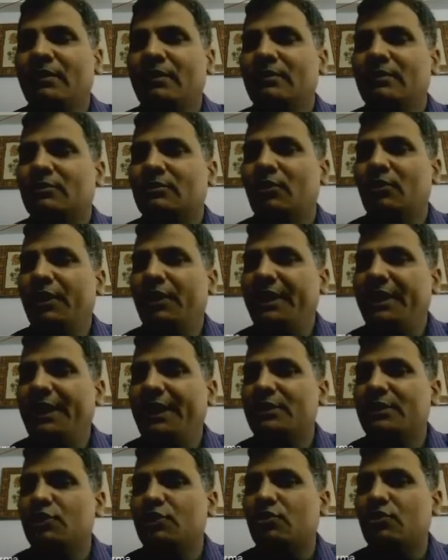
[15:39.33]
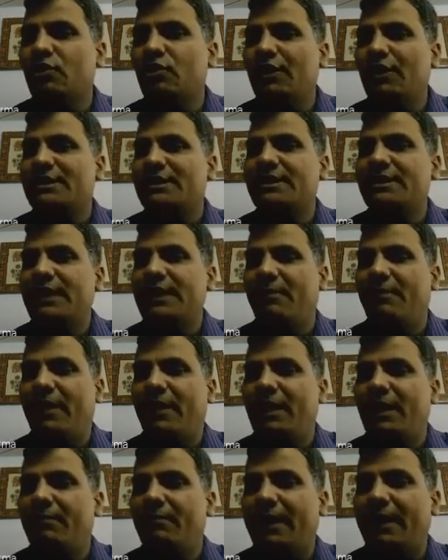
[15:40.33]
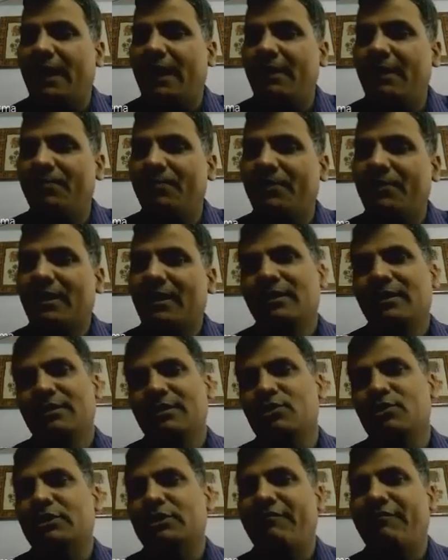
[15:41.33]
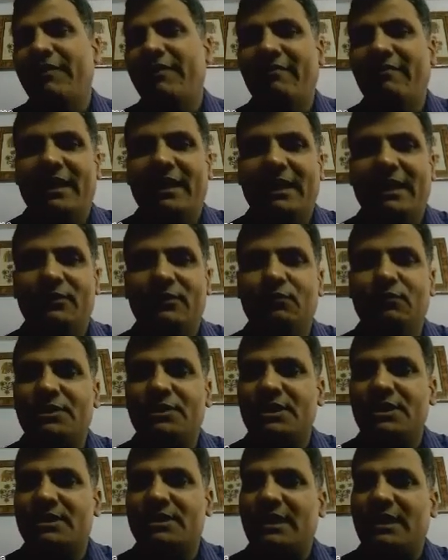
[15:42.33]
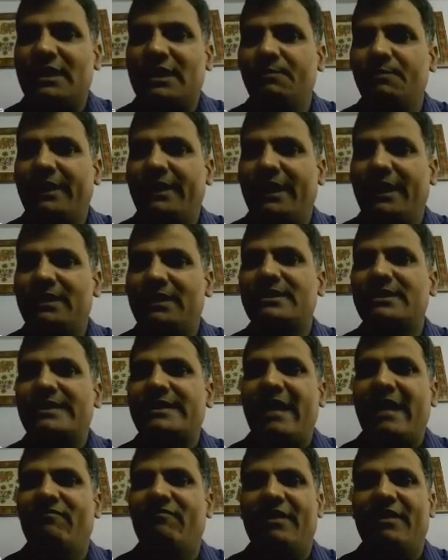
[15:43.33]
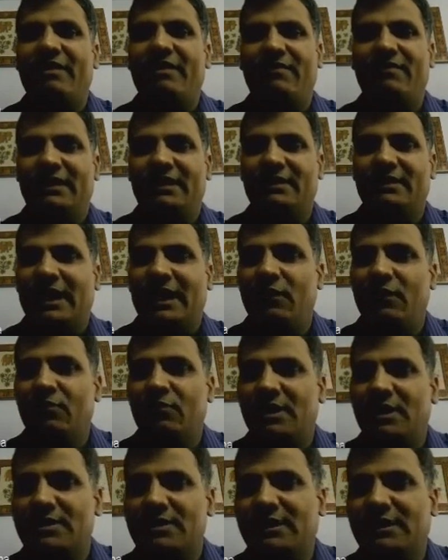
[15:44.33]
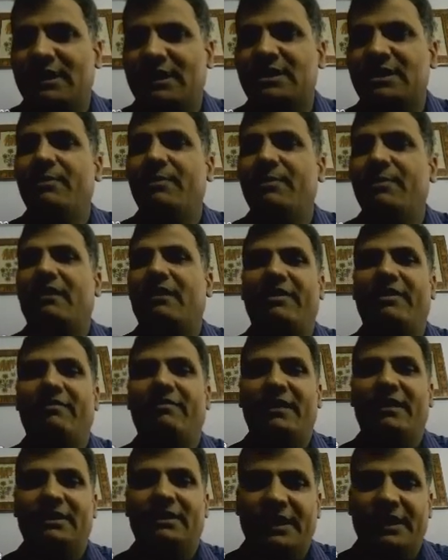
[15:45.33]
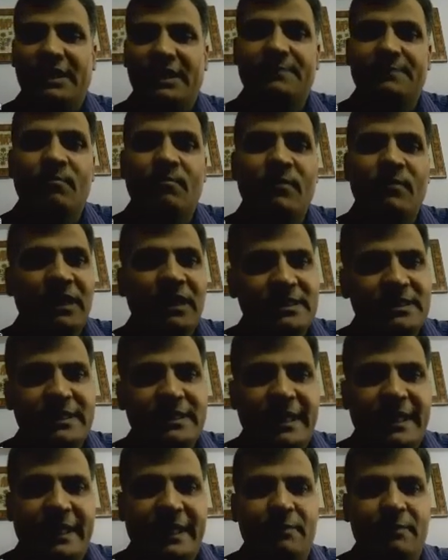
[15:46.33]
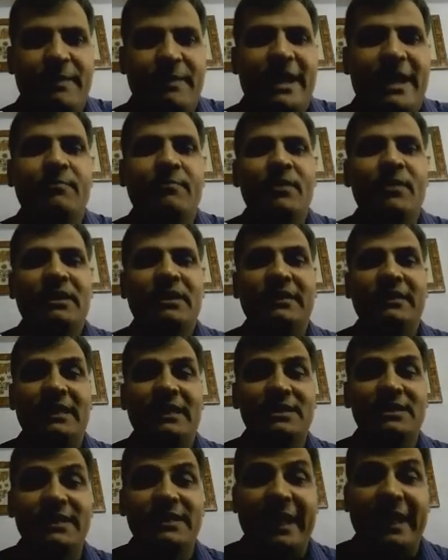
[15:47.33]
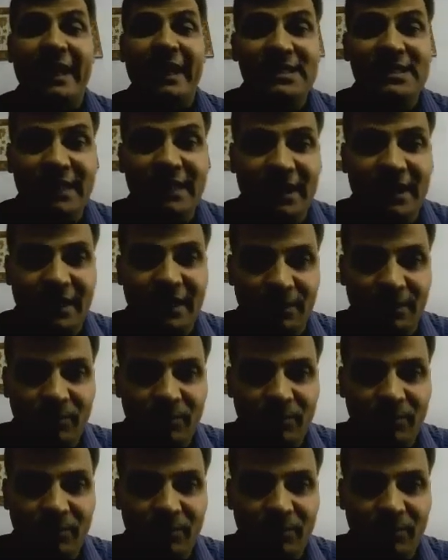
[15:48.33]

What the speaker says: So E is equal to HCF1 lambda. So the wavelength which is transmitted, same wavelength, or you can say the similar wavelength, is scattered back. That is Rayleigh scattering.